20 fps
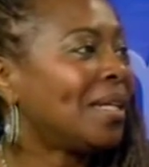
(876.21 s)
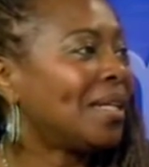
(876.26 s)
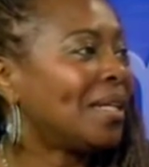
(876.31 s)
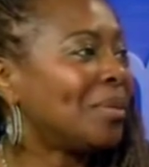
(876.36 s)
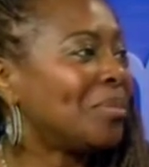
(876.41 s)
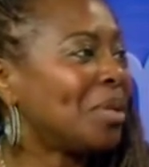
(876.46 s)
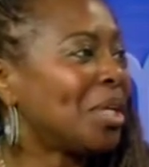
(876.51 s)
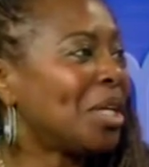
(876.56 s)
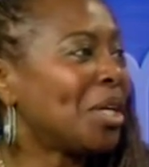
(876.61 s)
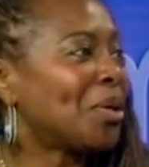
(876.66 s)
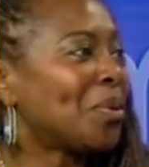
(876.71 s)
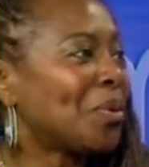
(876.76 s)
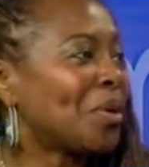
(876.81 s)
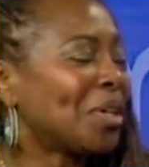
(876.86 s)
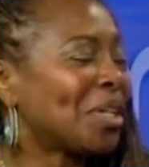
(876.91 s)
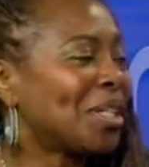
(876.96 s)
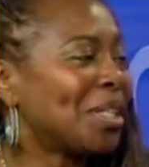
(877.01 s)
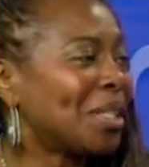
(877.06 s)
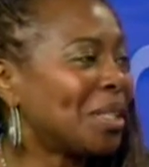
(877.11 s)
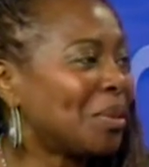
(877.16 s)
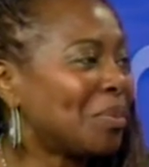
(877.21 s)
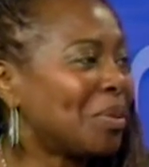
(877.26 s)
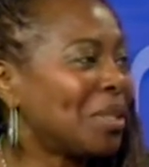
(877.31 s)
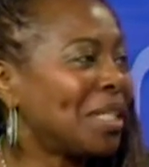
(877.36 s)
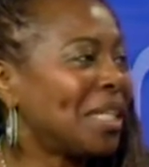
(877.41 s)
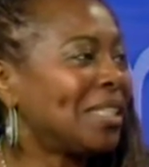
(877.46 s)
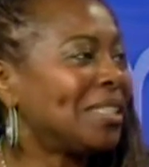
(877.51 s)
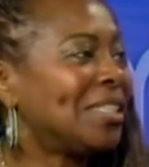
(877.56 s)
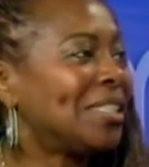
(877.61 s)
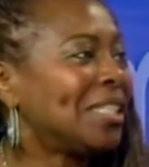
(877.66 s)
I'm here working on a
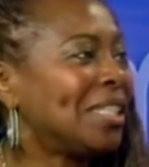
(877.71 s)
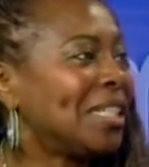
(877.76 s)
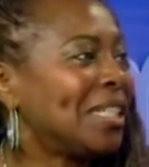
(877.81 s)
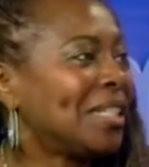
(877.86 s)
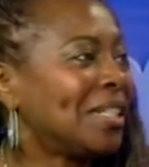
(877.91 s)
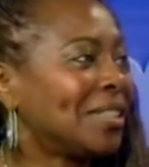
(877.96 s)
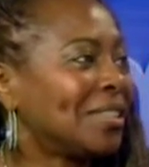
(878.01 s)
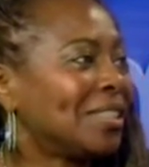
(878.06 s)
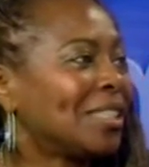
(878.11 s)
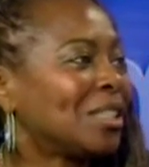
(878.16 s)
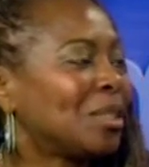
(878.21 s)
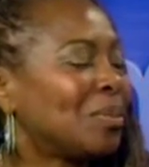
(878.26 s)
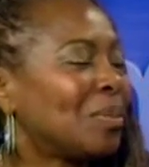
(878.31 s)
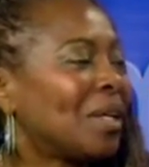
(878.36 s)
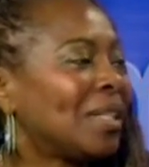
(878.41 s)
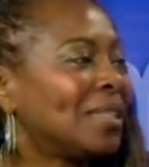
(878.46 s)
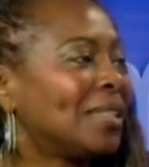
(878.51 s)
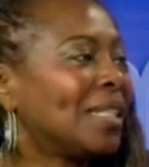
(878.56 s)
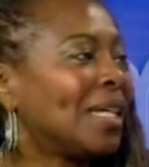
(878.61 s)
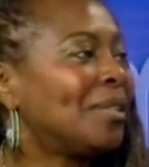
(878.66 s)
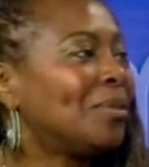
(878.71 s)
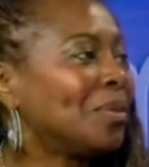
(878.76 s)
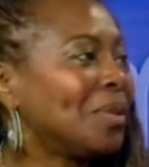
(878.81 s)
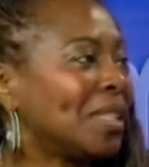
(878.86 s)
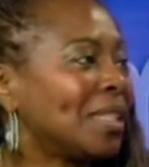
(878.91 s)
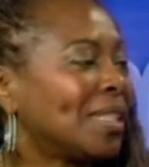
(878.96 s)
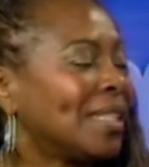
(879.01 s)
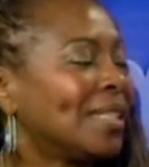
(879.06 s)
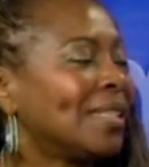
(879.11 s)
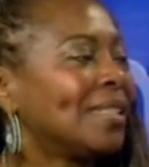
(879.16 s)
PhD or just about done
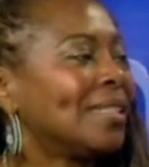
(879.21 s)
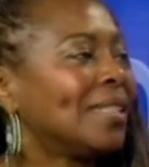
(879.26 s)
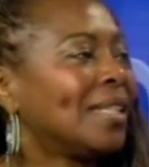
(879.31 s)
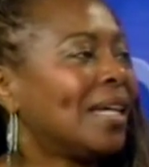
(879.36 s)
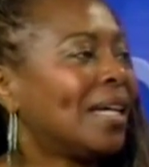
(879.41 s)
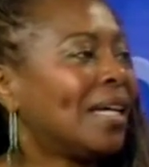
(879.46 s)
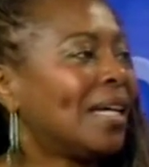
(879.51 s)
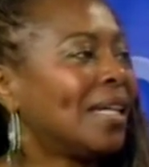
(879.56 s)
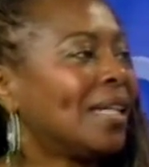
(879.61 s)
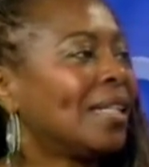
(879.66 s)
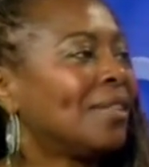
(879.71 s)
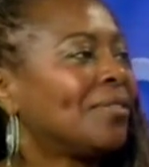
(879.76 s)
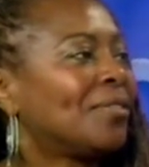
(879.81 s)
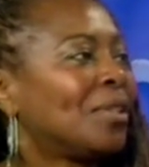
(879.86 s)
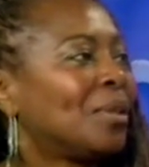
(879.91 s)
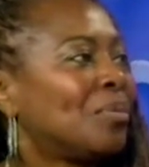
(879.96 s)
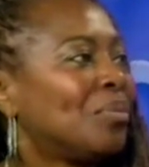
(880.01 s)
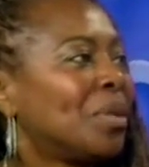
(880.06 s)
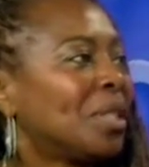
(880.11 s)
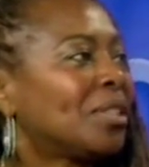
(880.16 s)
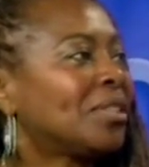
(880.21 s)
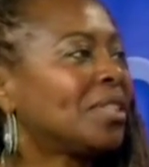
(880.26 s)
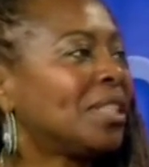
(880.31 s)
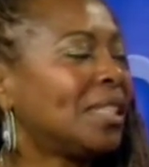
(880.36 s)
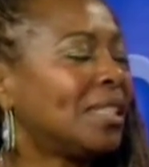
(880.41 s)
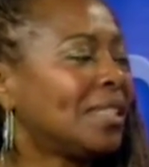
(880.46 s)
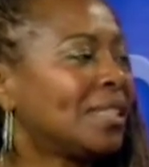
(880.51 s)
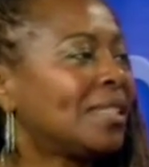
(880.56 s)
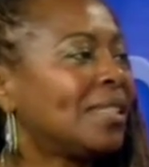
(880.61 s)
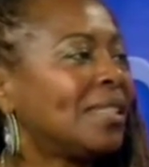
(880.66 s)
with it uh, from Middle mm-hmm.
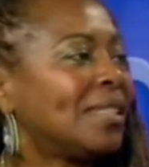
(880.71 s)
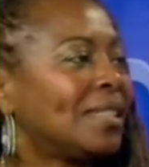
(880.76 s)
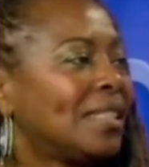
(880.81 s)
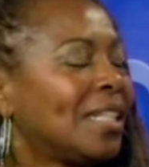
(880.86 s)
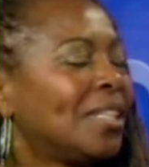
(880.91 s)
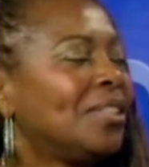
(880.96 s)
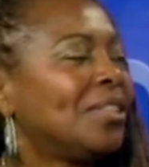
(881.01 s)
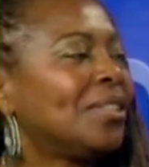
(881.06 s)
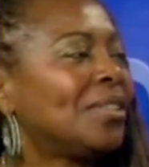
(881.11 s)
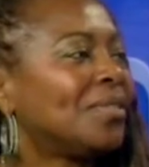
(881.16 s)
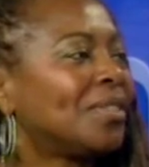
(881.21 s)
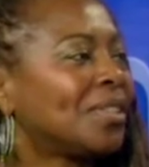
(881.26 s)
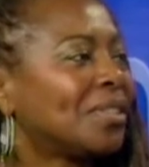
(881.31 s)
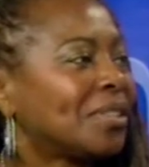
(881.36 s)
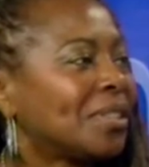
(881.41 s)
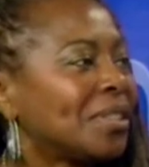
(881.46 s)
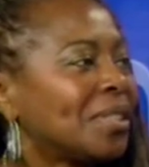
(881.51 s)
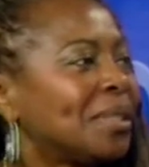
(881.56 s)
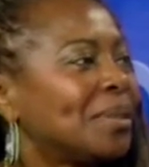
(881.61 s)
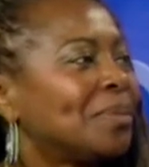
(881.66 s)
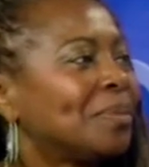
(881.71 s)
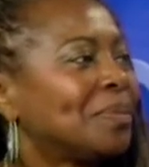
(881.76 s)
Tennessee State University.